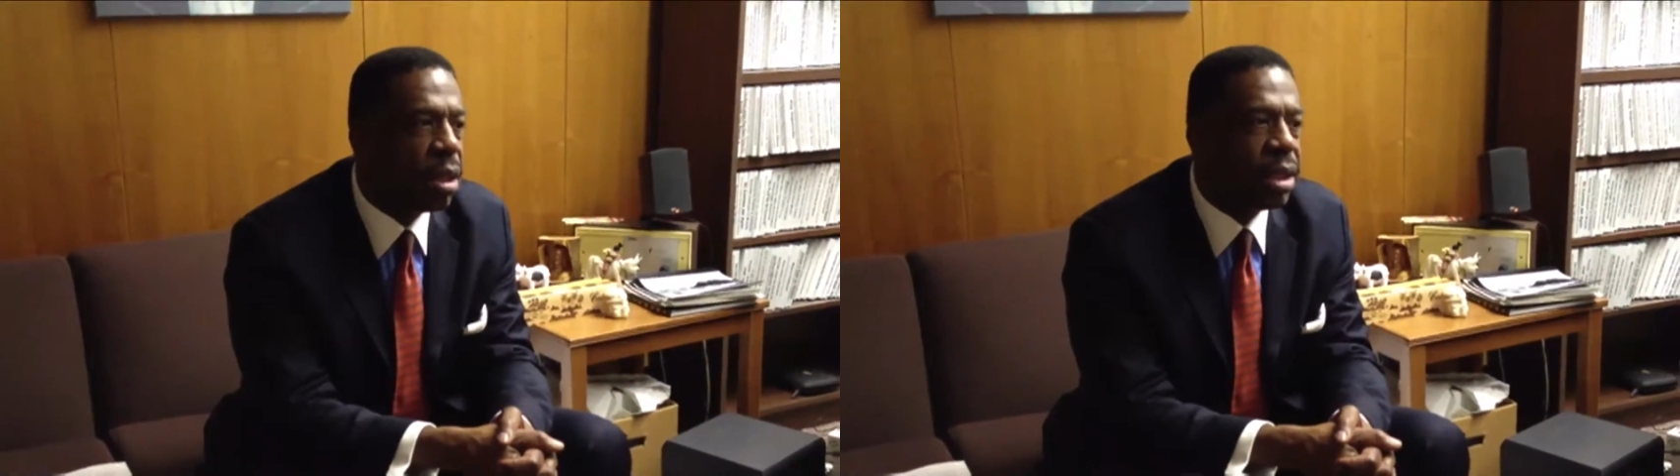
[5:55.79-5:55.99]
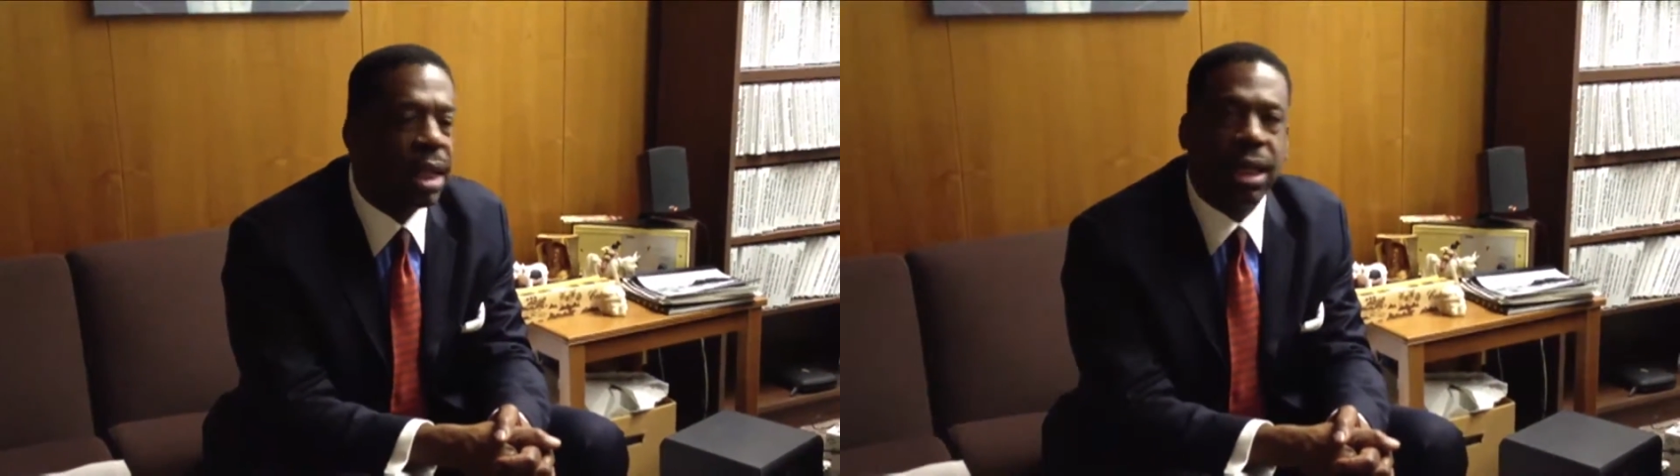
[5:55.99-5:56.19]

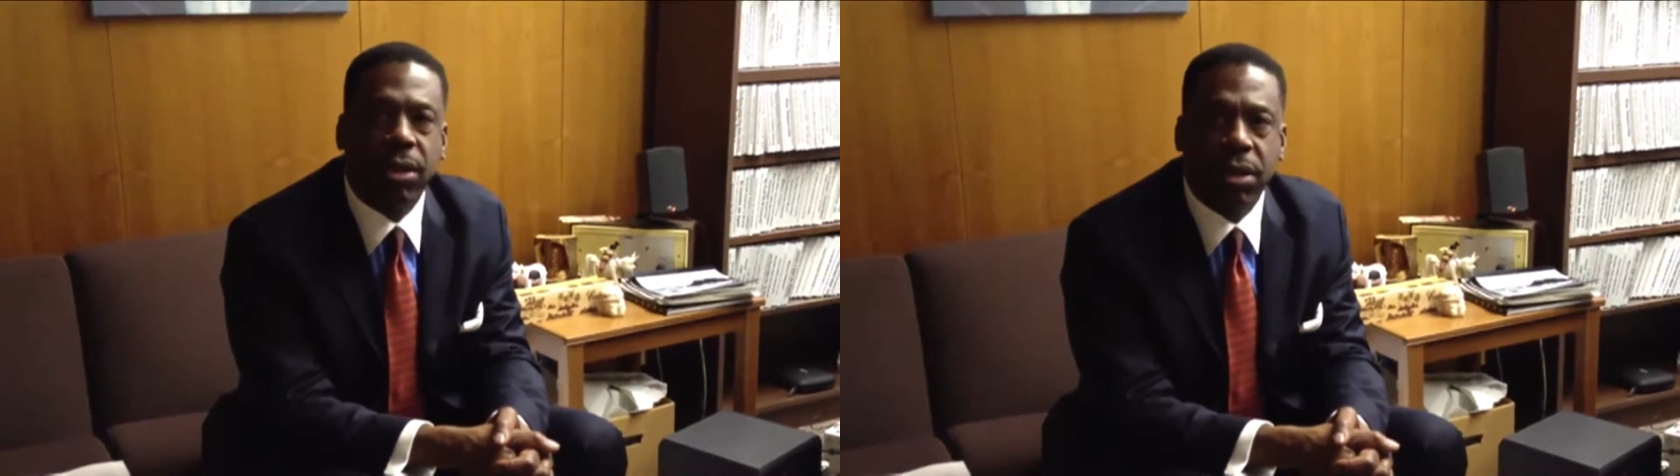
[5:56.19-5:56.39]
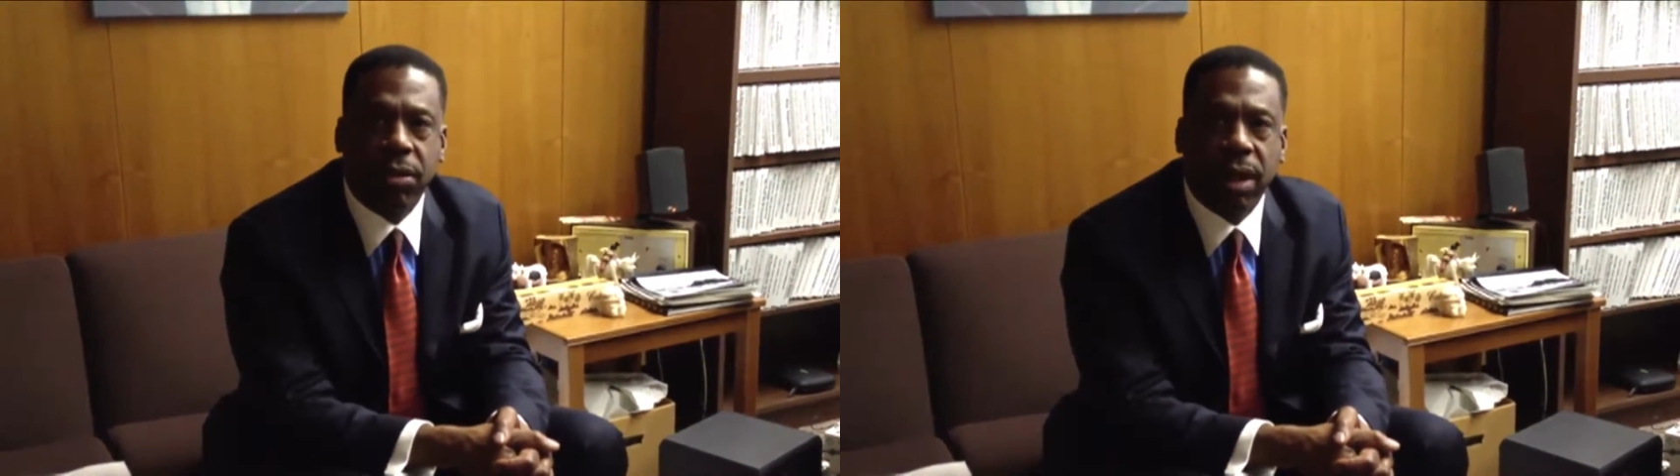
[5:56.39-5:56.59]
getting
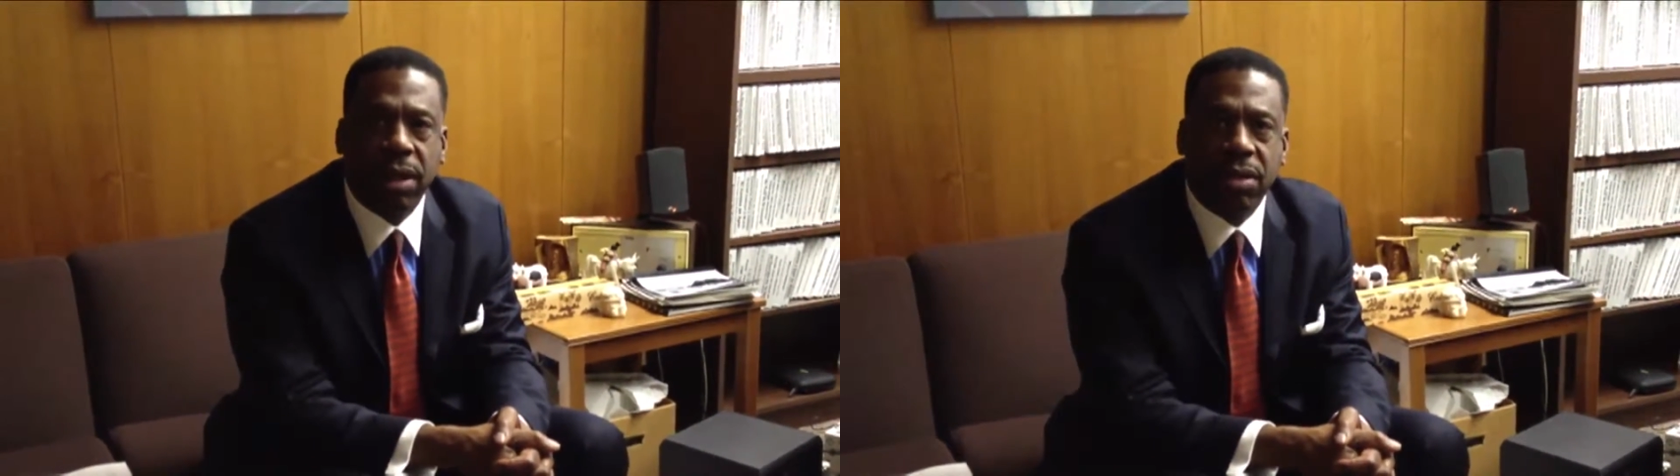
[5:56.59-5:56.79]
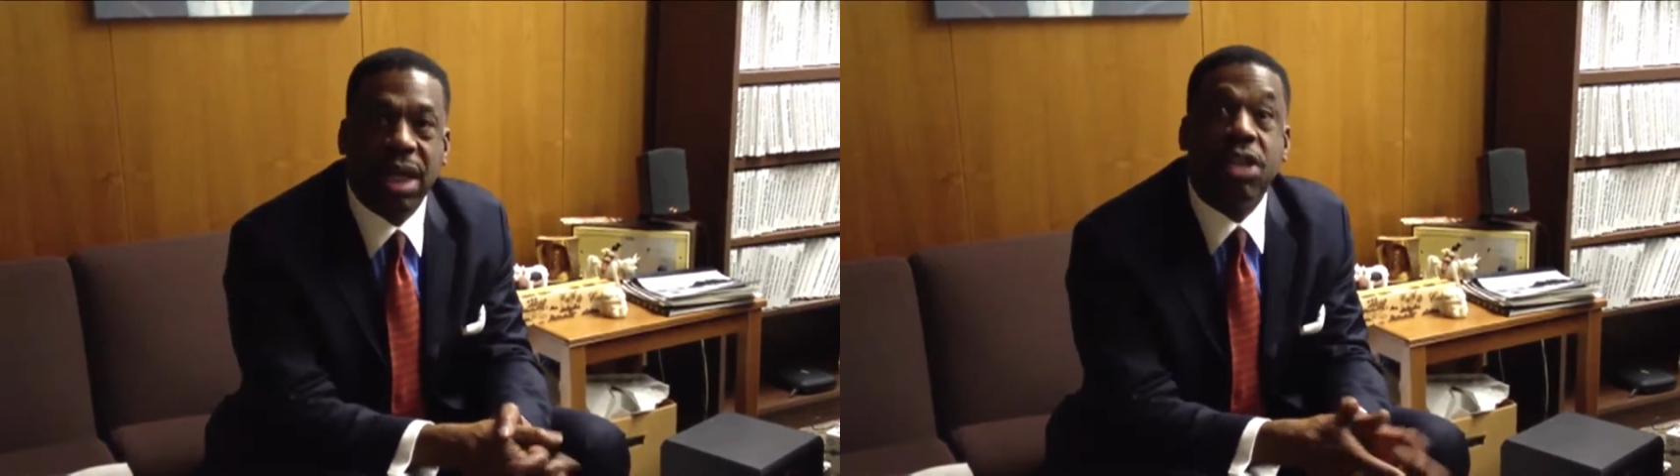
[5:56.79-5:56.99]
good
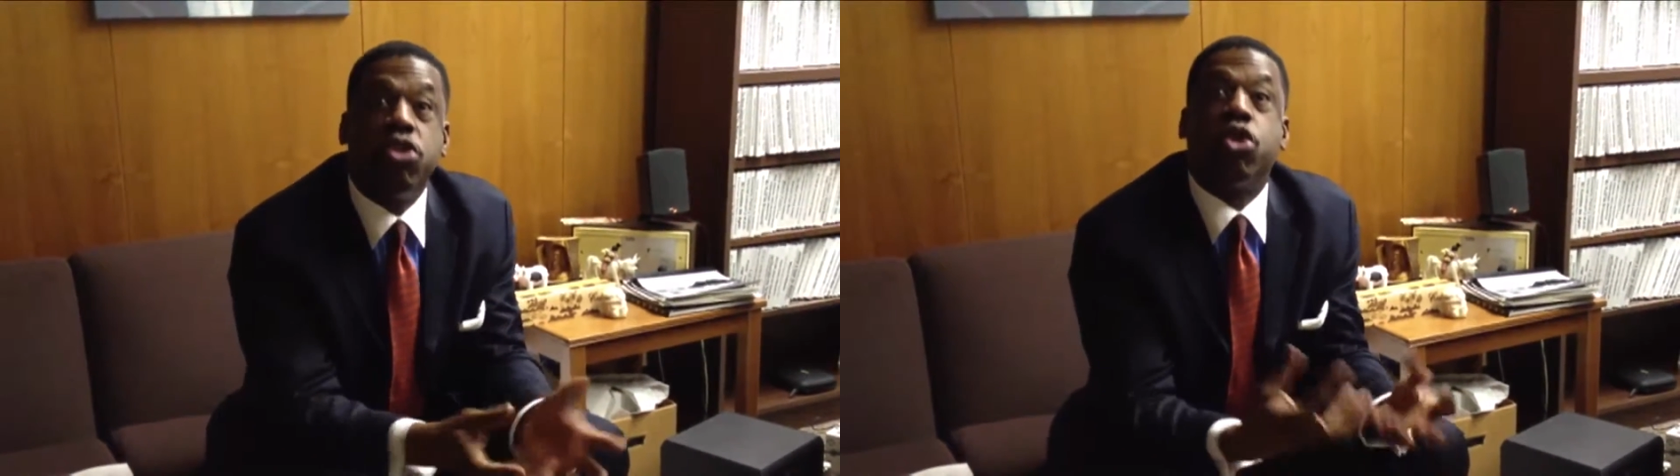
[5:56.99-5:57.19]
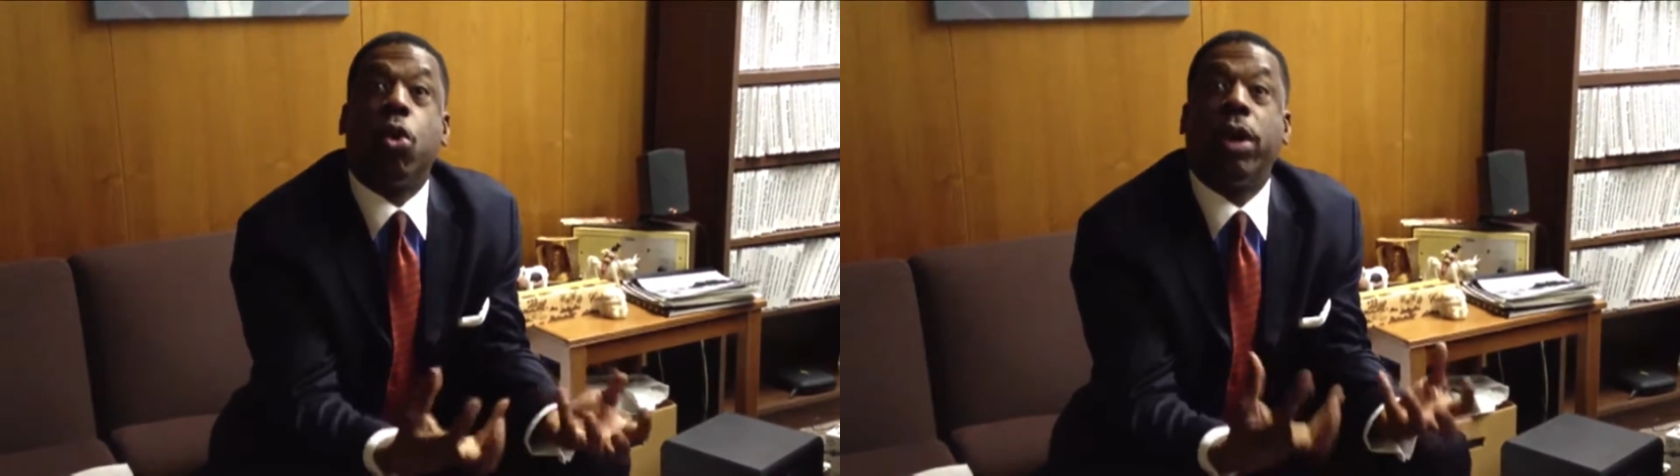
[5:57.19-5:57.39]
grades and
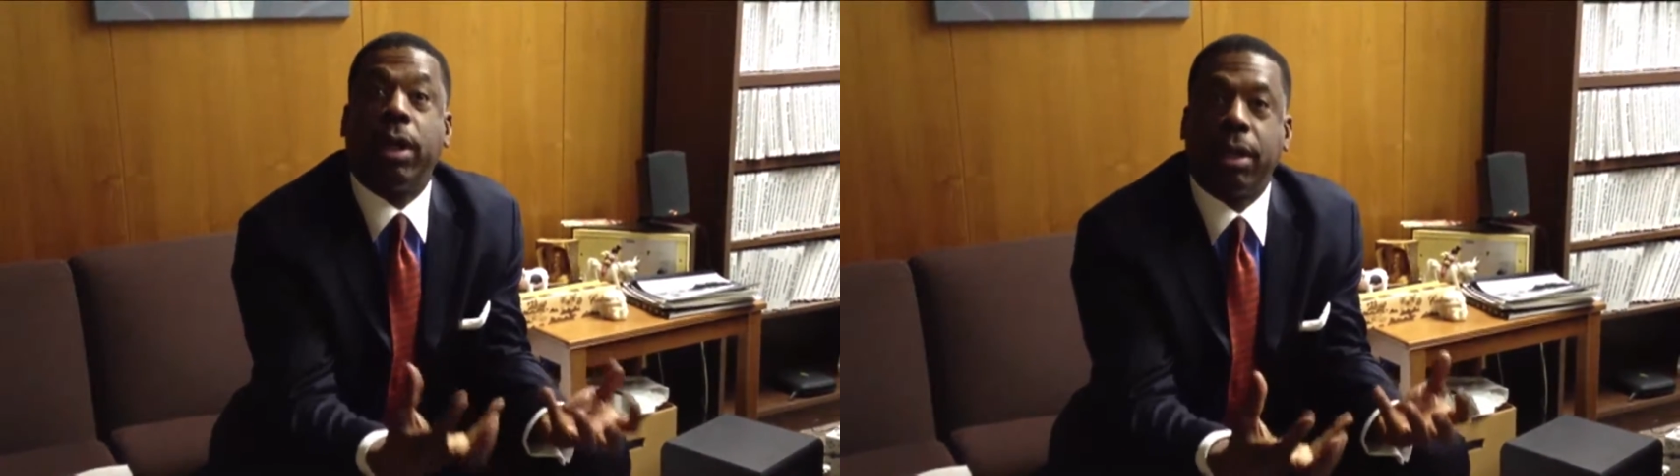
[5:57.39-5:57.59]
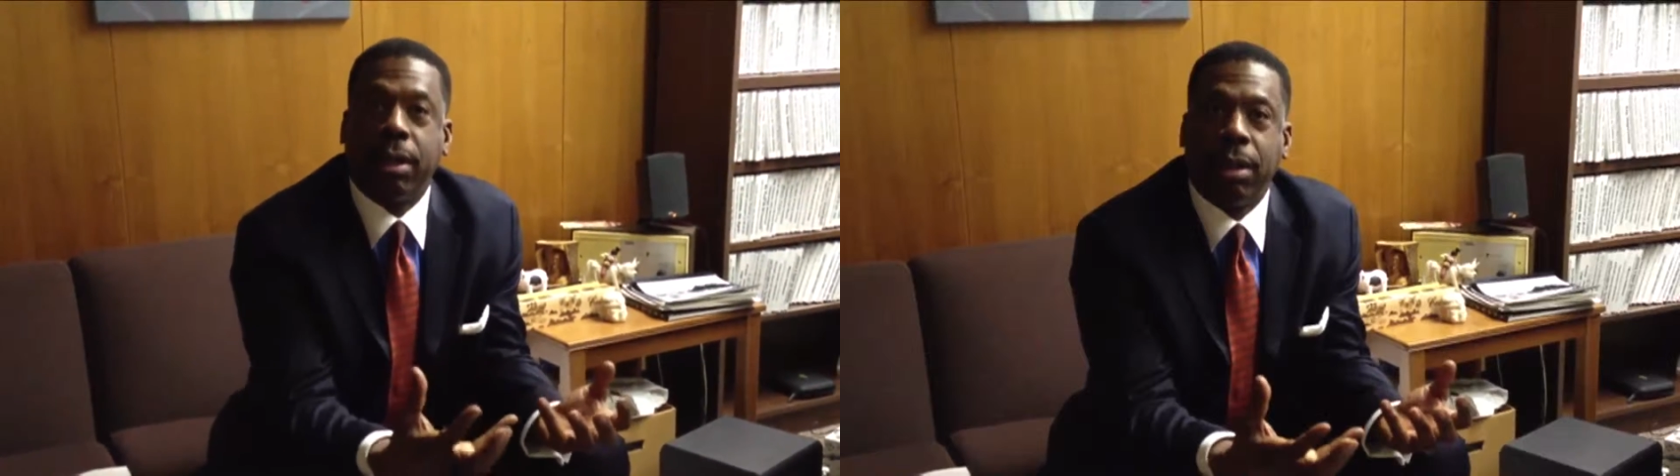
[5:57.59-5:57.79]
enjoying